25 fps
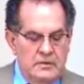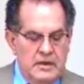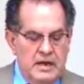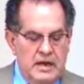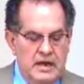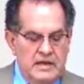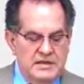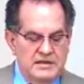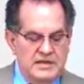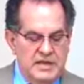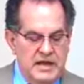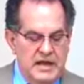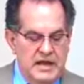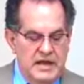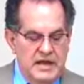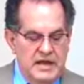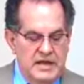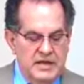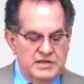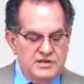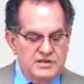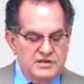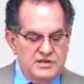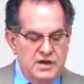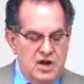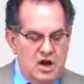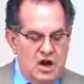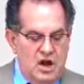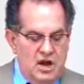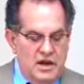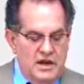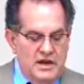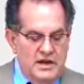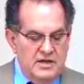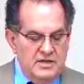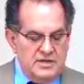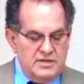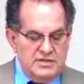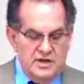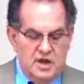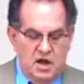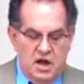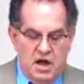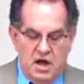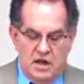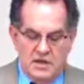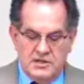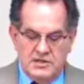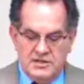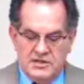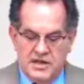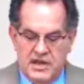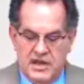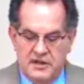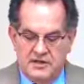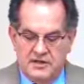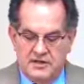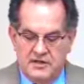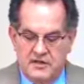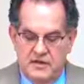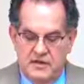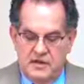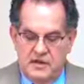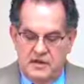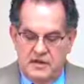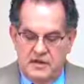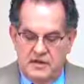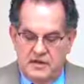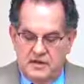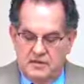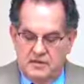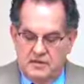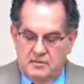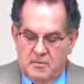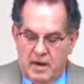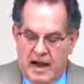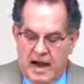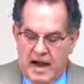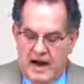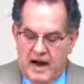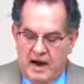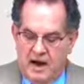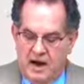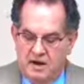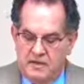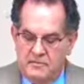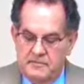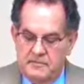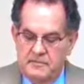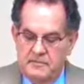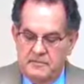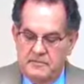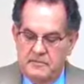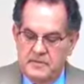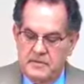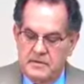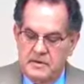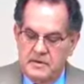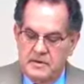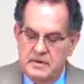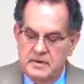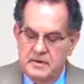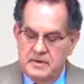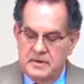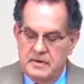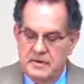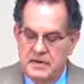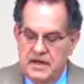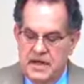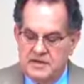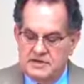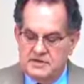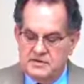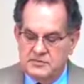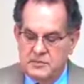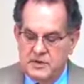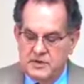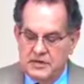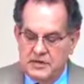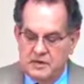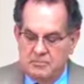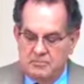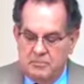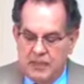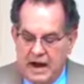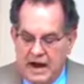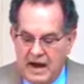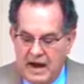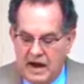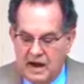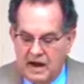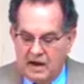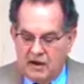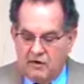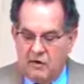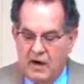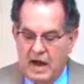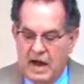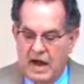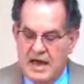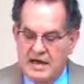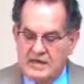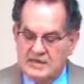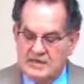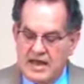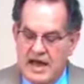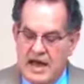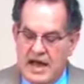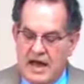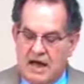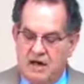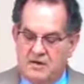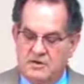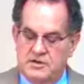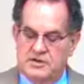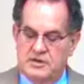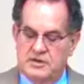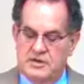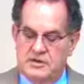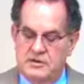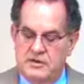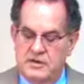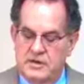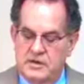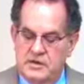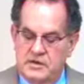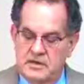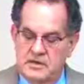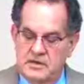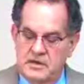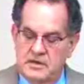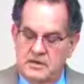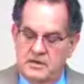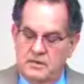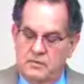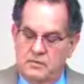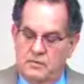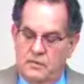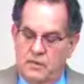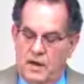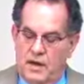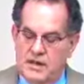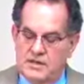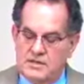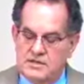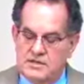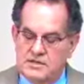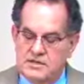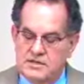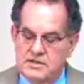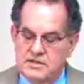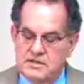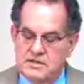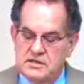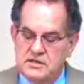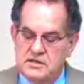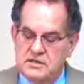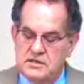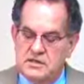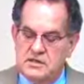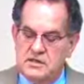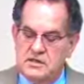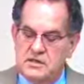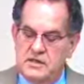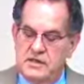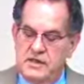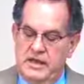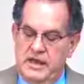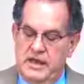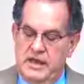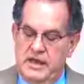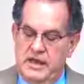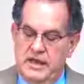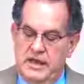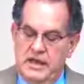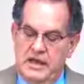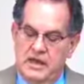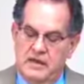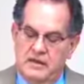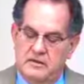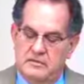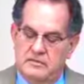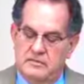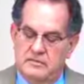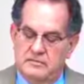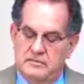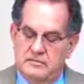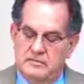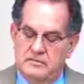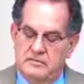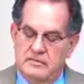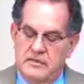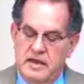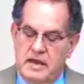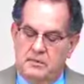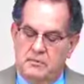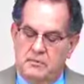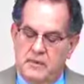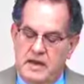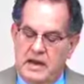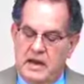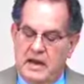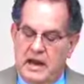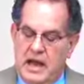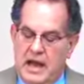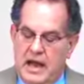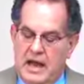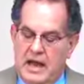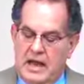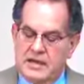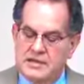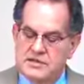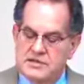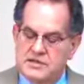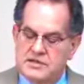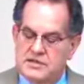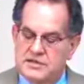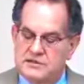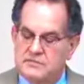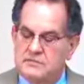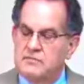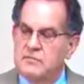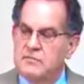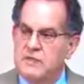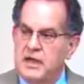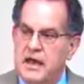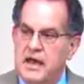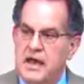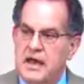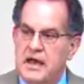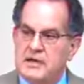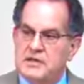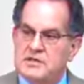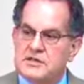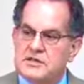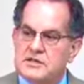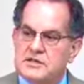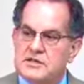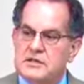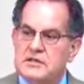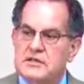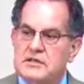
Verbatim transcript: When they say, It is not, it is not, saith the buyer that's what the buyer cries out once they realize that